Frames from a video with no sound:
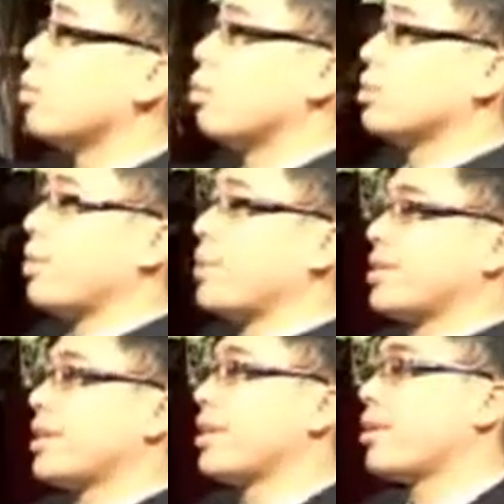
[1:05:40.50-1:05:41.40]
souls that we
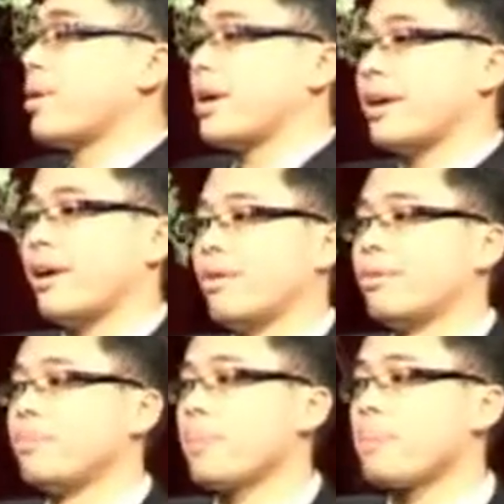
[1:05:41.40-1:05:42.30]
see here right now.
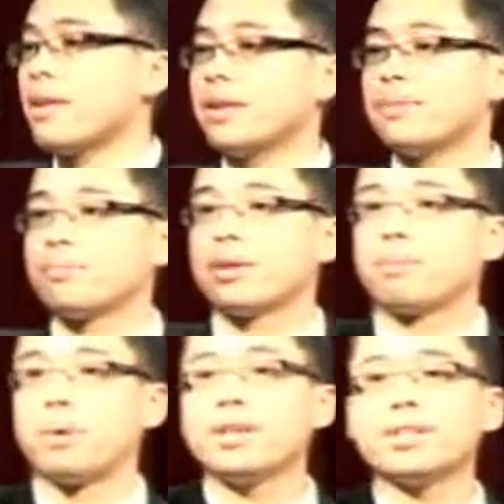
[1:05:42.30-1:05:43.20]

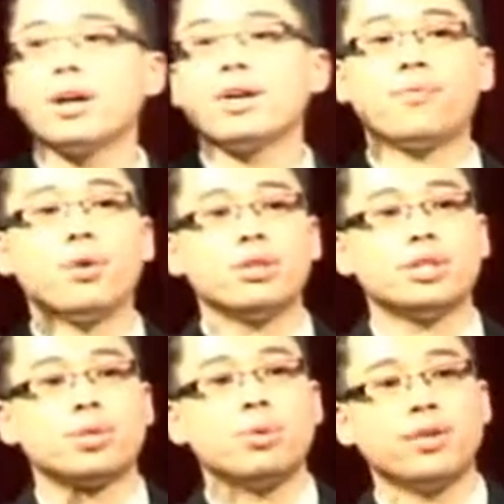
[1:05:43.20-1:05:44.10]
Praise God for all
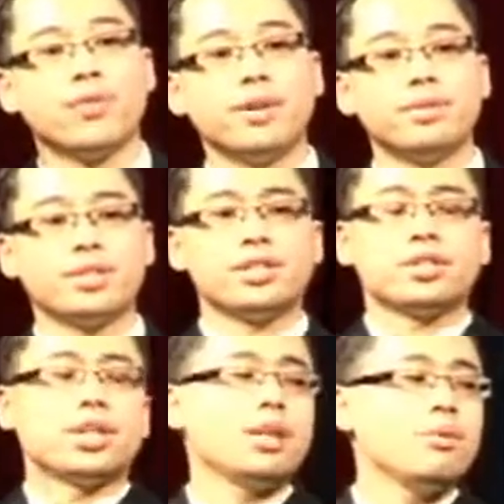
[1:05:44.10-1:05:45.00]
the 25
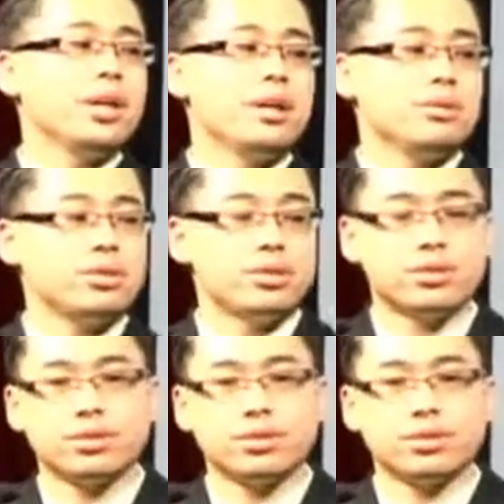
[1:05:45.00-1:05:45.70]
decisions. Anyone else?